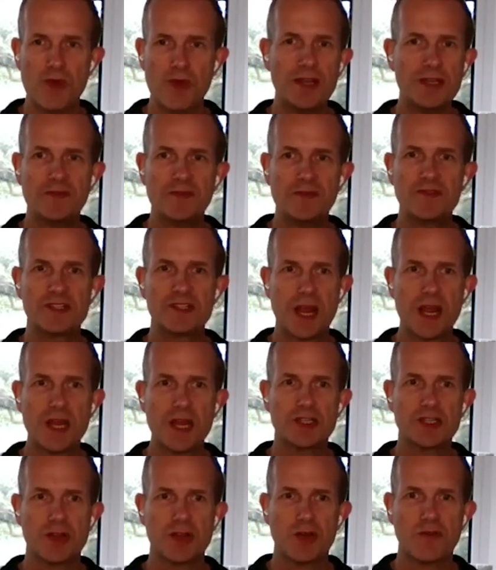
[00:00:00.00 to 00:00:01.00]
the relative
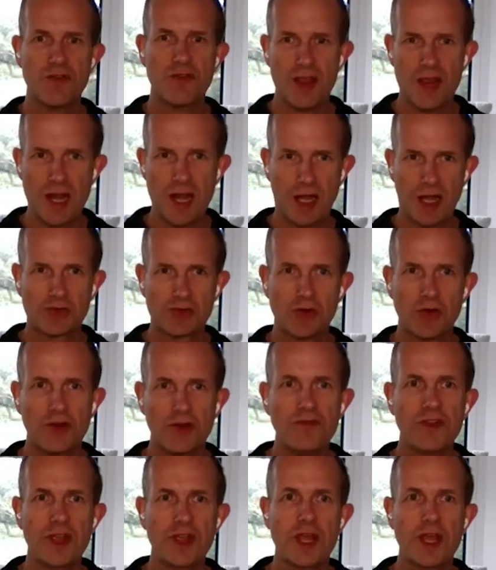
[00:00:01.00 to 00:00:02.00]
states of
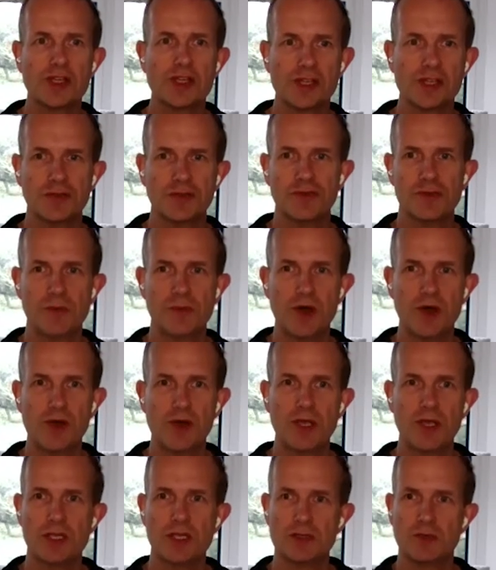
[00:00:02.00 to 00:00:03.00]
electronification of
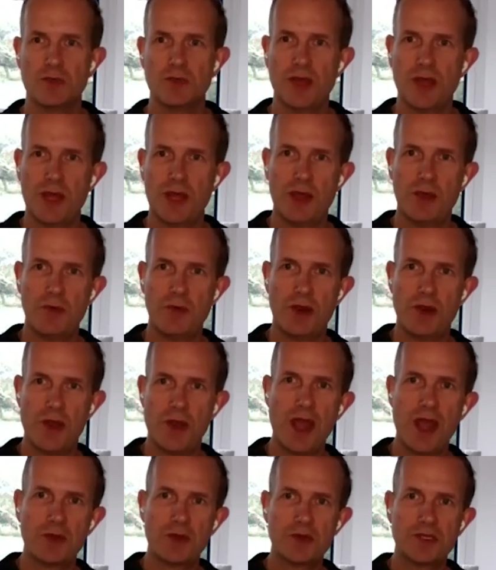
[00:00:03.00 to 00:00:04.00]
the markets
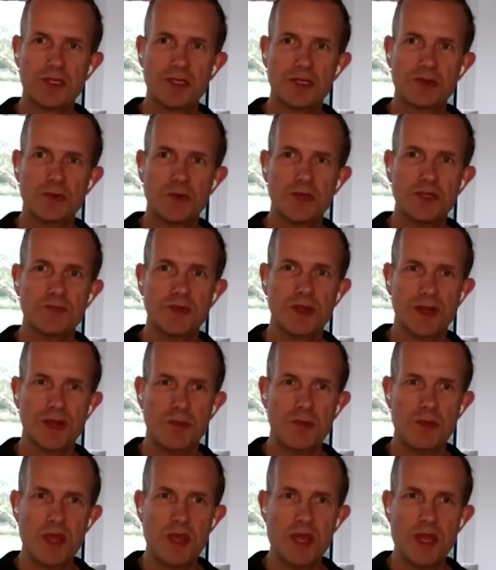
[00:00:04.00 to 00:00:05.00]
where you know equities has
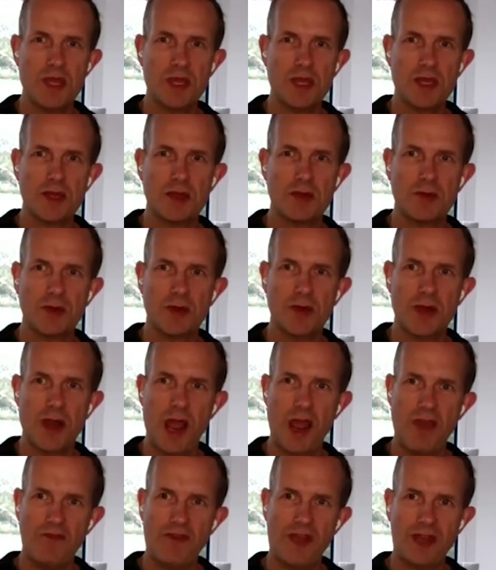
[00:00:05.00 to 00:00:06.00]
always been up
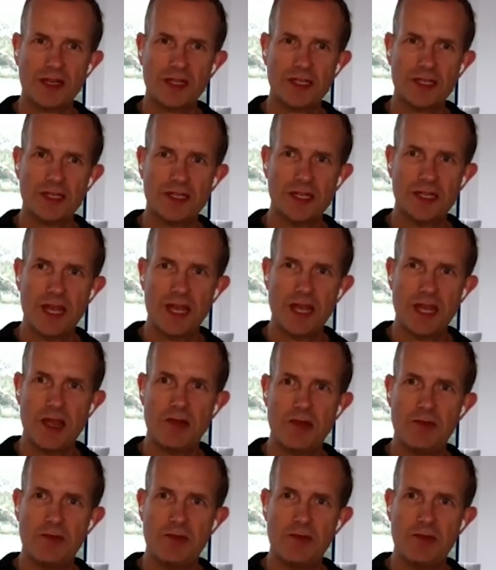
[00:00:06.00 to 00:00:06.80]
here and fx is